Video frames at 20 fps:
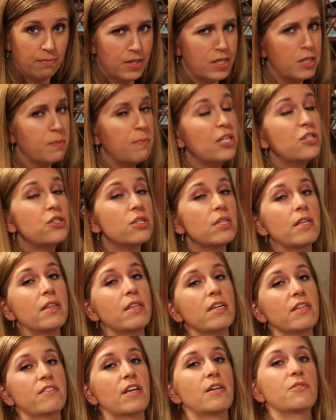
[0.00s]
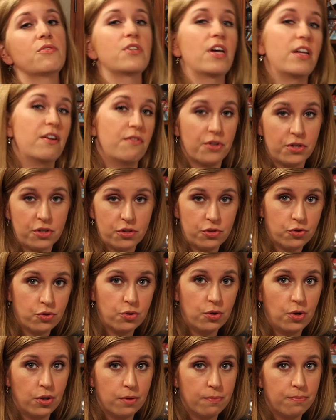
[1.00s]
especially things outside of your
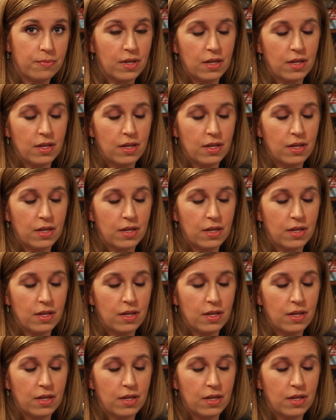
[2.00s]
control.